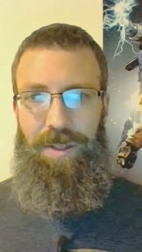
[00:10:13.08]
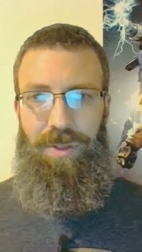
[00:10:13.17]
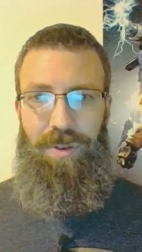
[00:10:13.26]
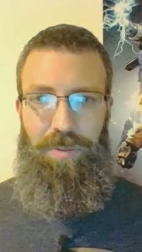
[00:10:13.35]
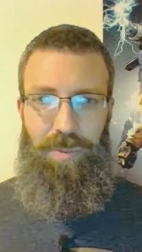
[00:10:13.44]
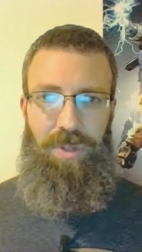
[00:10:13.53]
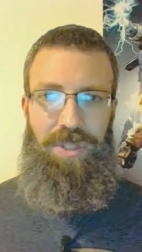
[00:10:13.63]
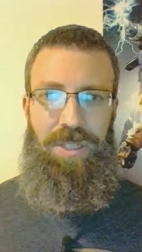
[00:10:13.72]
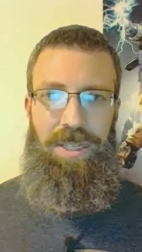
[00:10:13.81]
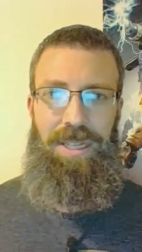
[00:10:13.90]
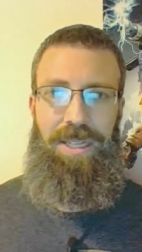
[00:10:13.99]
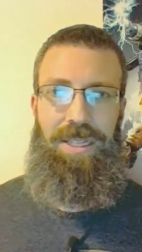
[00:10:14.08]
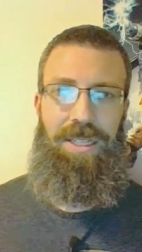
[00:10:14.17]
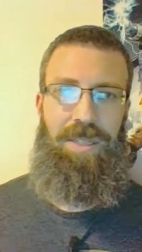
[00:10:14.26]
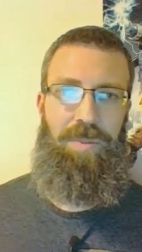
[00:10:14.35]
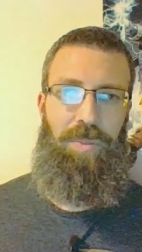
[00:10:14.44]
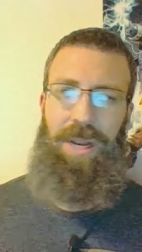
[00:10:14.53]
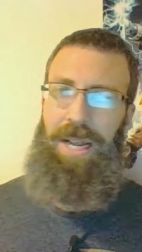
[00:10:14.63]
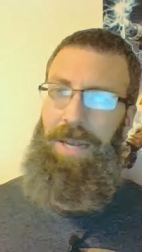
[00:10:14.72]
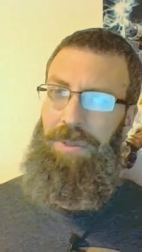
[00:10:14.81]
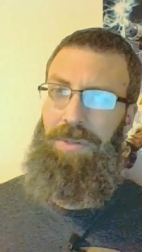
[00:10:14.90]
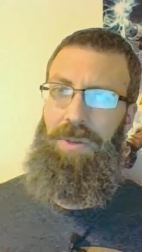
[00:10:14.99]
Third person is
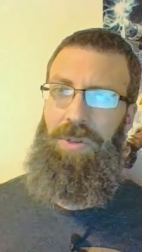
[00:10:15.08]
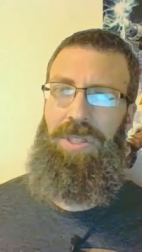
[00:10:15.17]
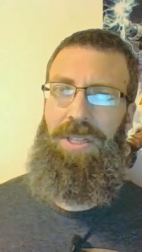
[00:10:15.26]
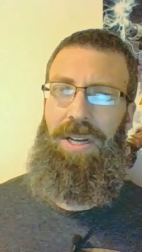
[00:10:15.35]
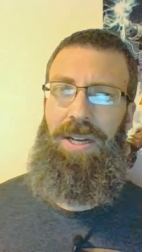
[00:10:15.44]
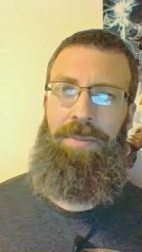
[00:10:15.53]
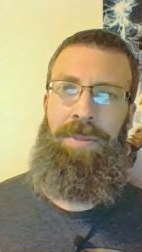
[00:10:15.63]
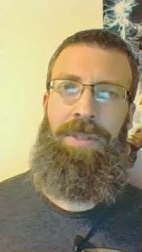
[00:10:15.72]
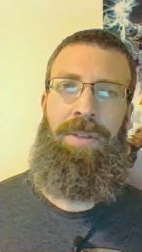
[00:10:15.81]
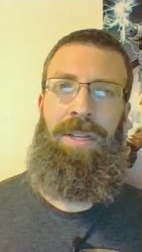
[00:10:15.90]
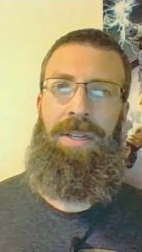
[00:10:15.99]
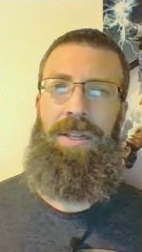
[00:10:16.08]
perhaps the most common